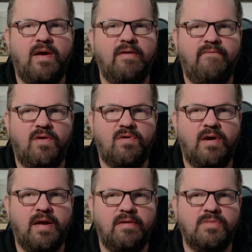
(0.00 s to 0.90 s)
a folder
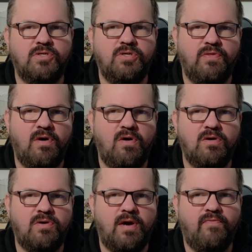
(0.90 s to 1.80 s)
name to the
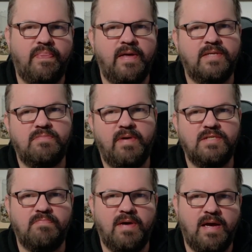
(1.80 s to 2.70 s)
hard drive with that
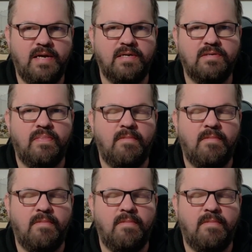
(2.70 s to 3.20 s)
space behind it.